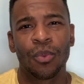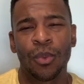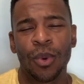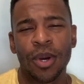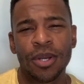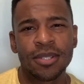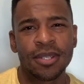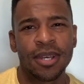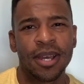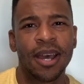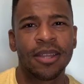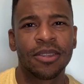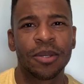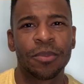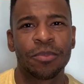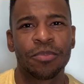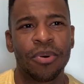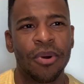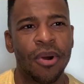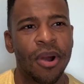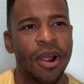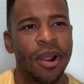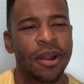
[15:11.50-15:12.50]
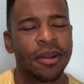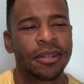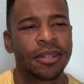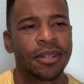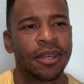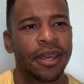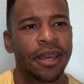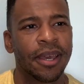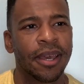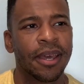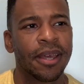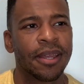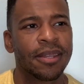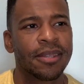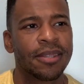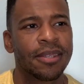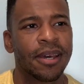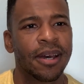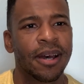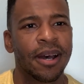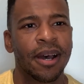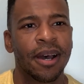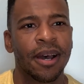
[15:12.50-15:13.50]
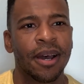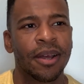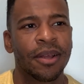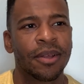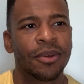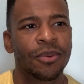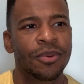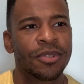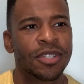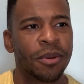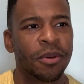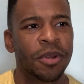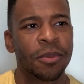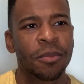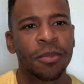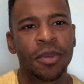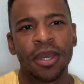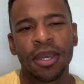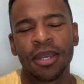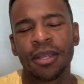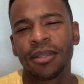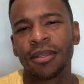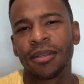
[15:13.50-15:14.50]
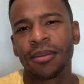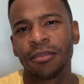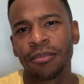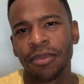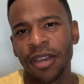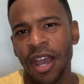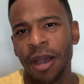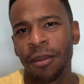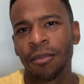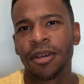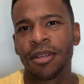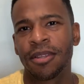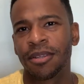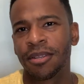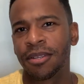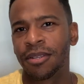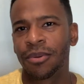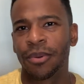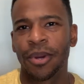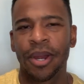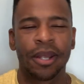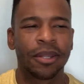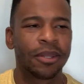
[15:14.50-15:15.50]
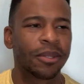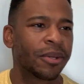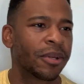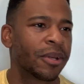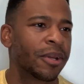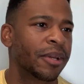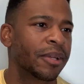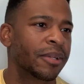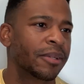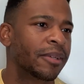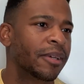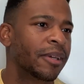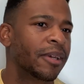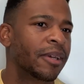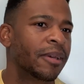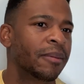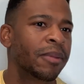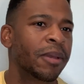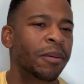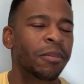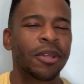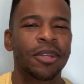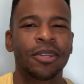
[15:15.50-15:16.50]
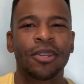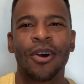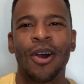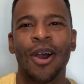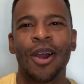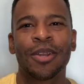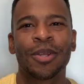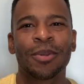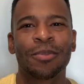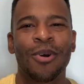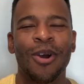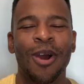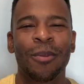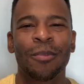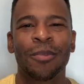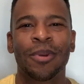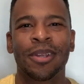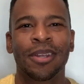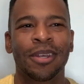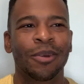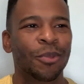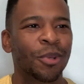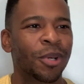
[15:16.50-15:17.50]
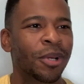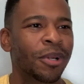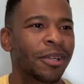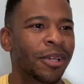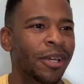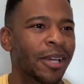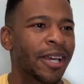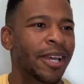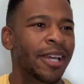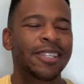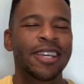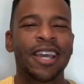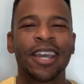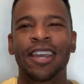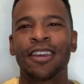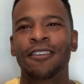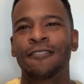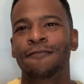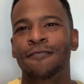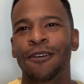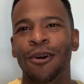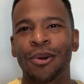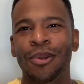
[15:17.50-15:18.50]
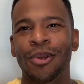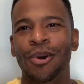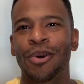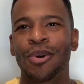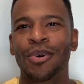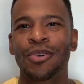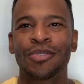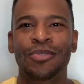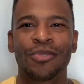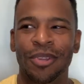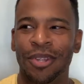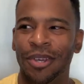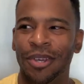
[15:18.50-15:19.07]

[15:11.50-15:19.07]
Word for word: Once I got the part and uh, was able to meet Pamela, the director, and people in the art department, and we're taking photos for